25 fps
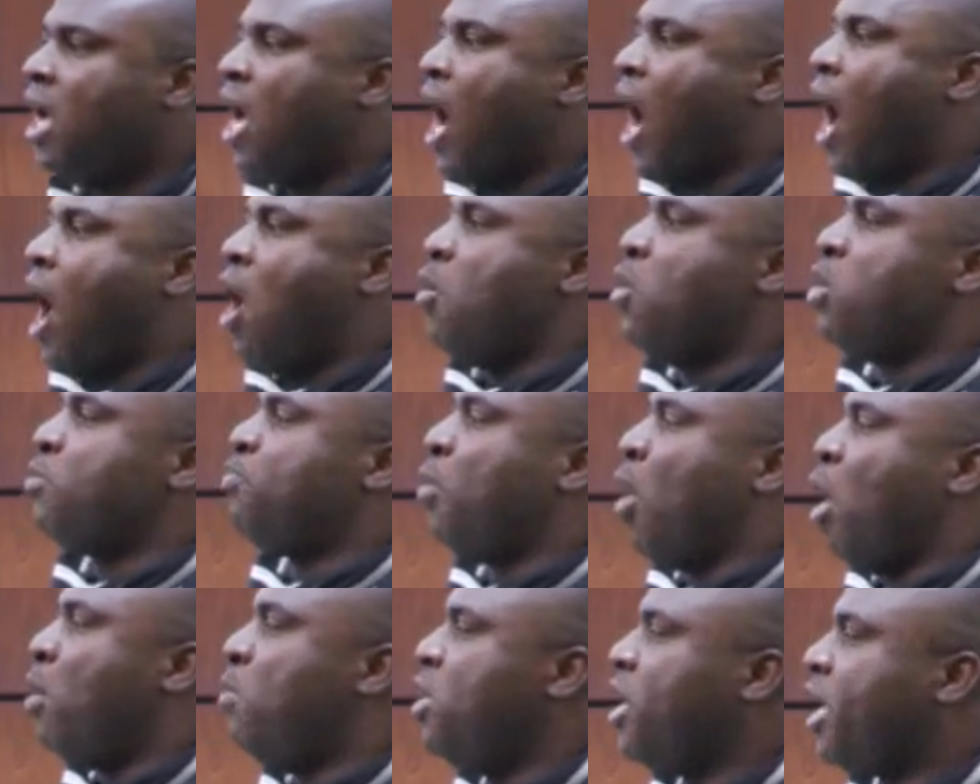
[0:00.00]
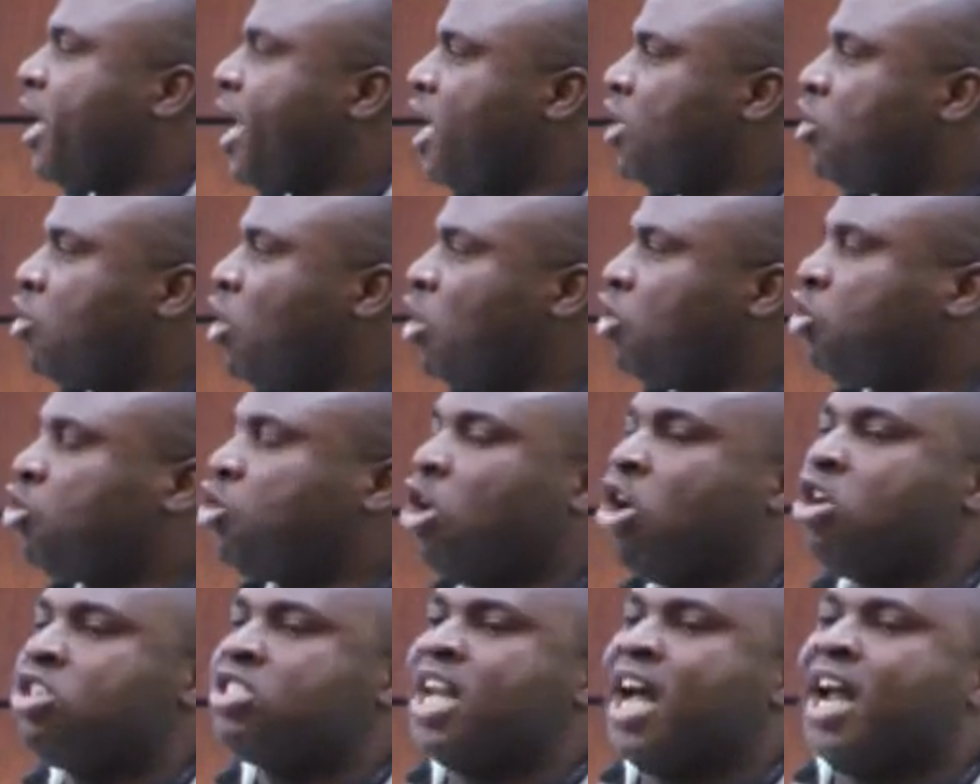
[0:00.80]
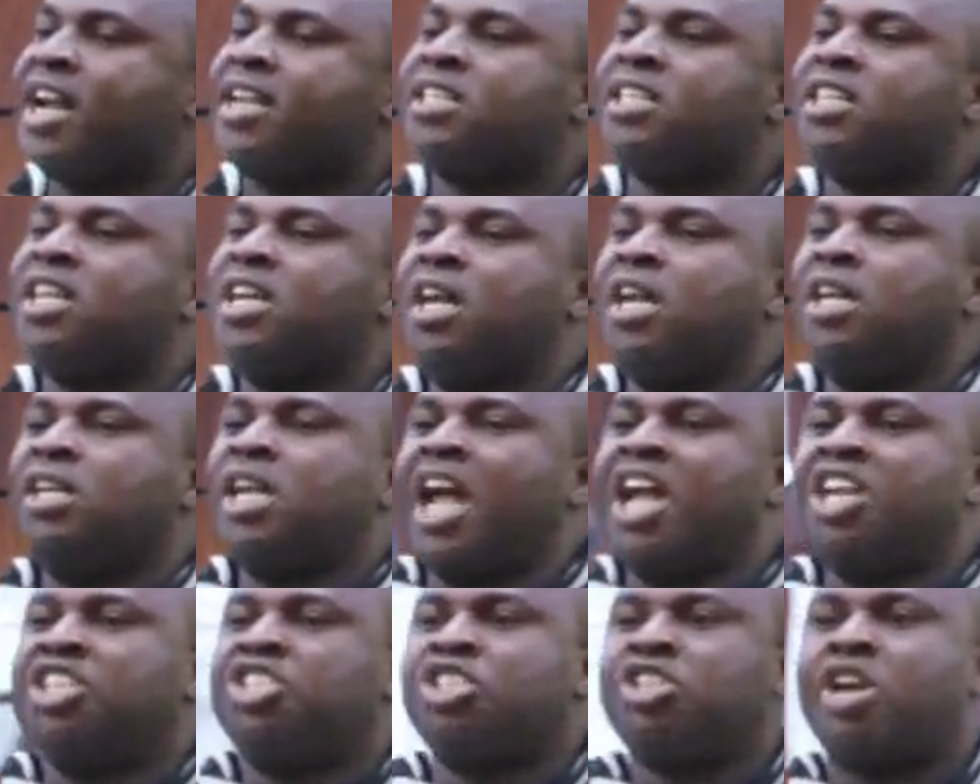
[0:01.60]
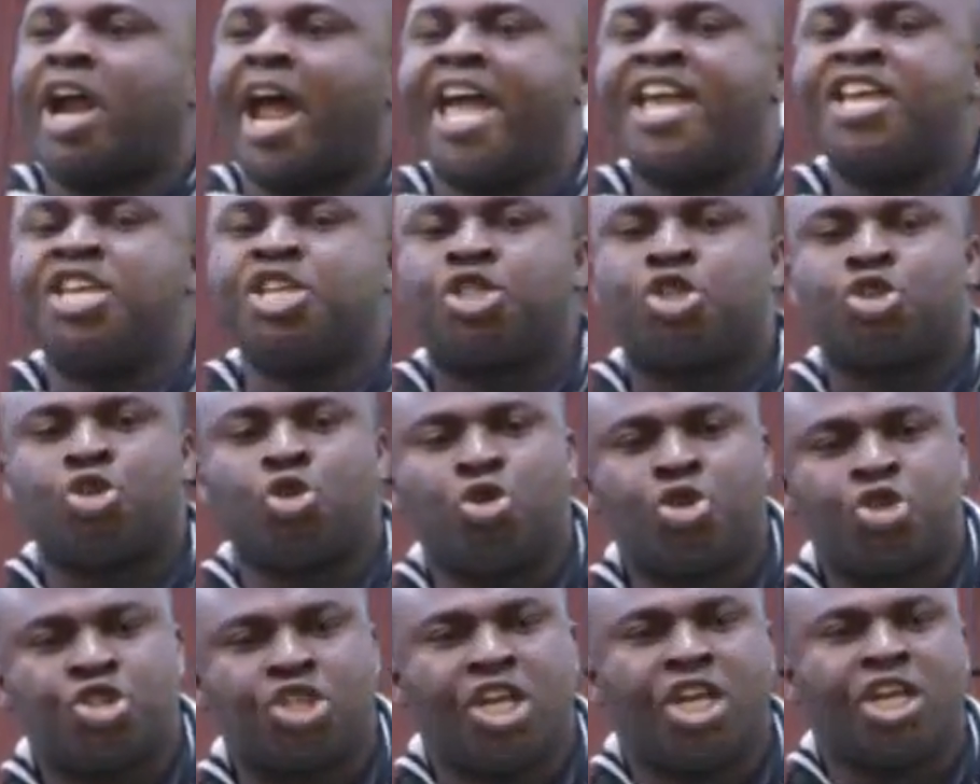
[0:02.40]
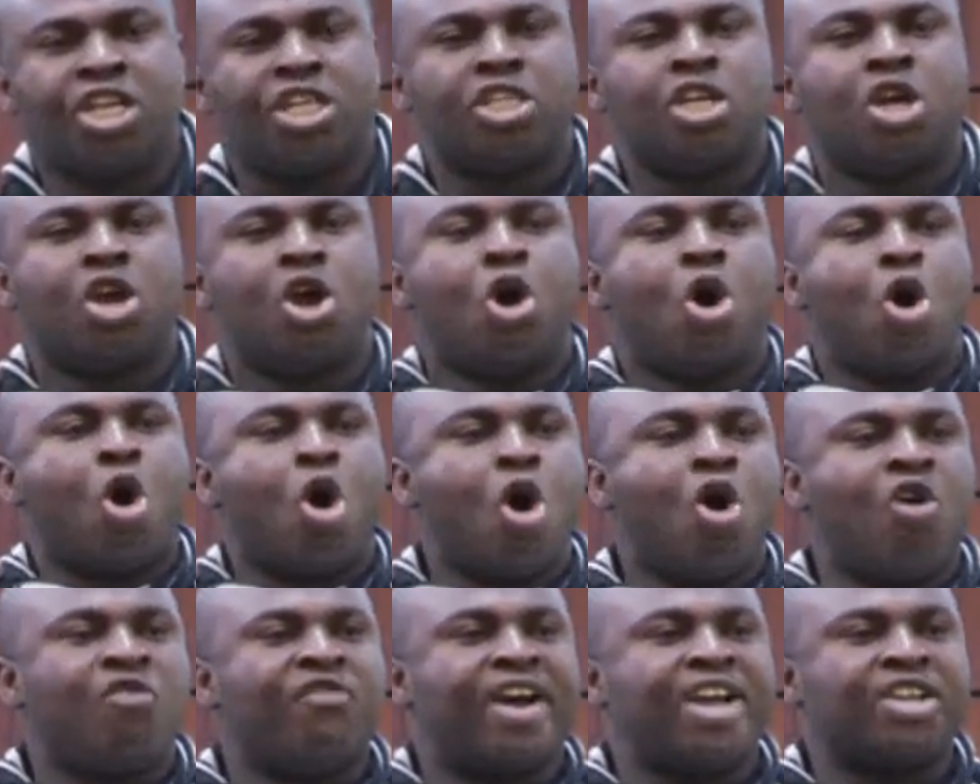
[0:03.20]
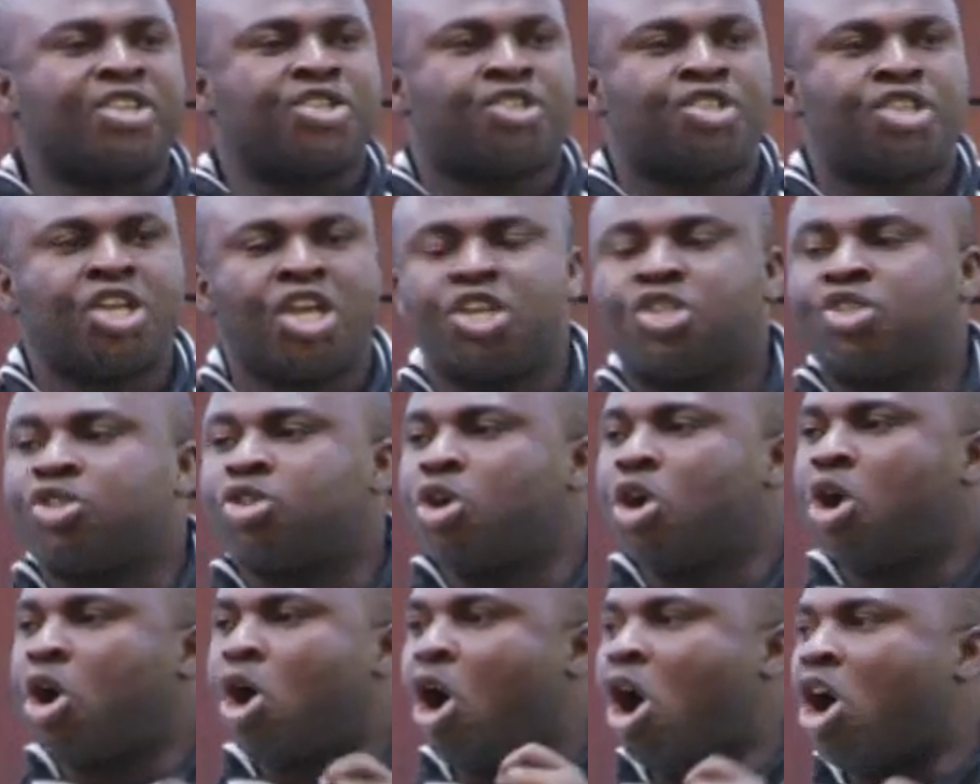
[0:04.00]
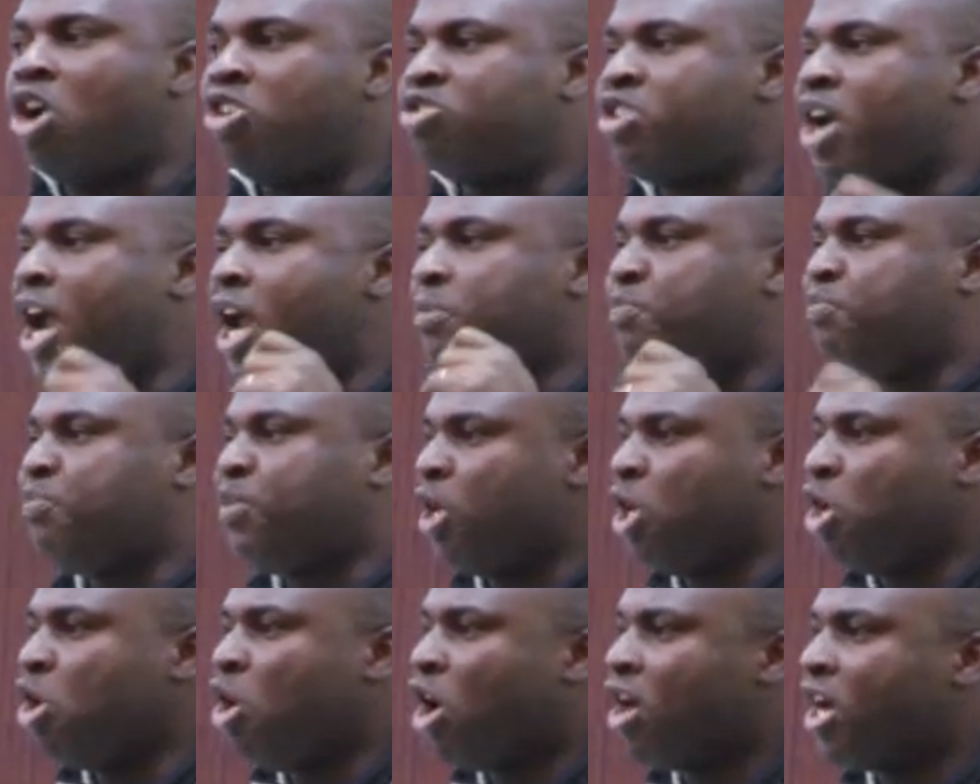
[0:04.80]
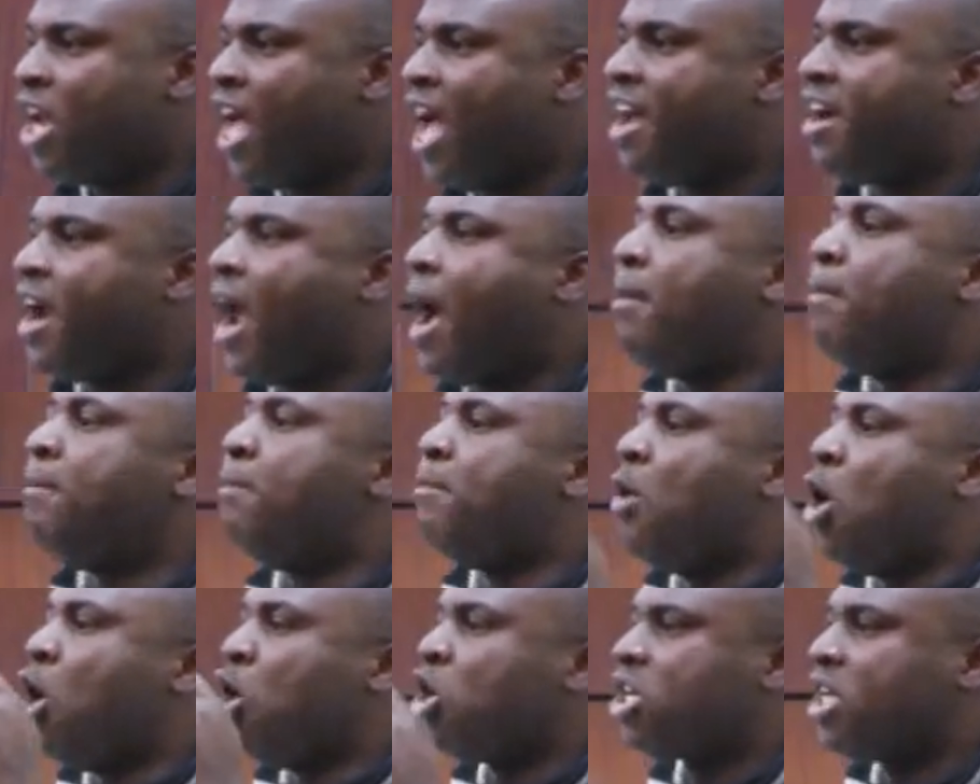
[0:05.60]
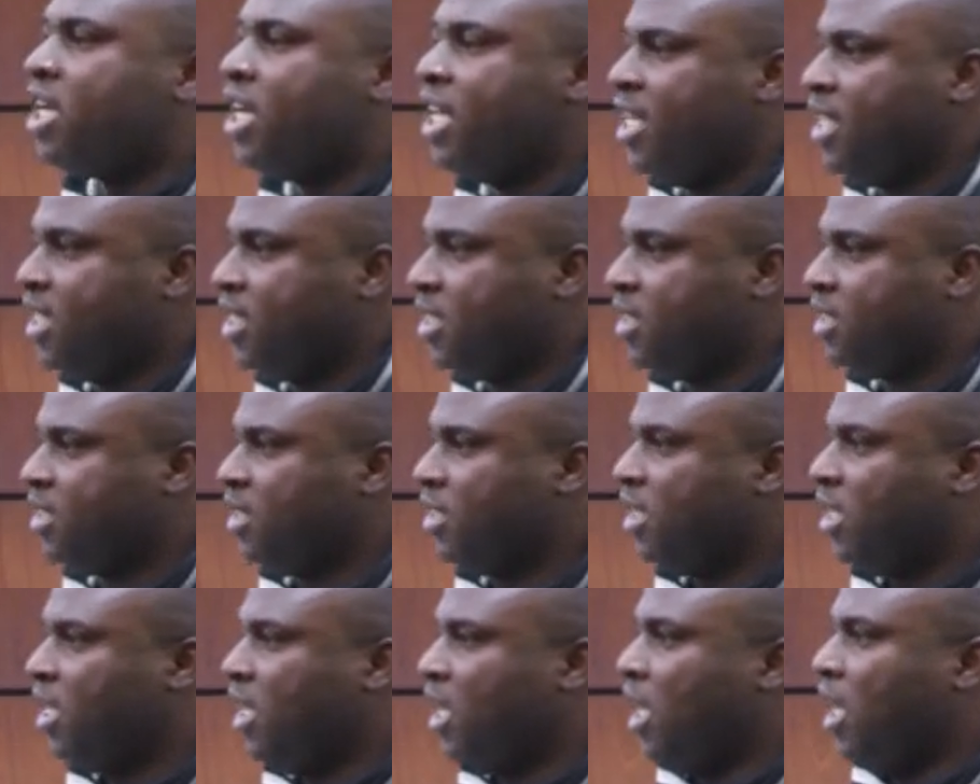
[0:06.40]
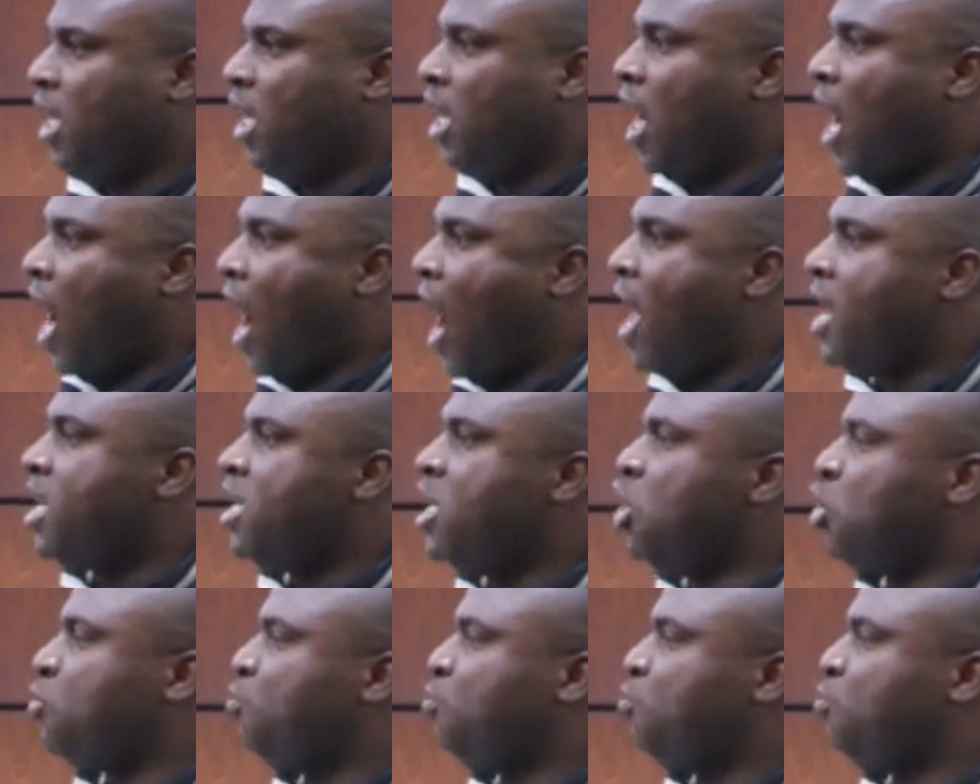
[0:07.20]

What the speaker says: and with publication shows that Nigeria is losing over 600 billion naira monthly. At this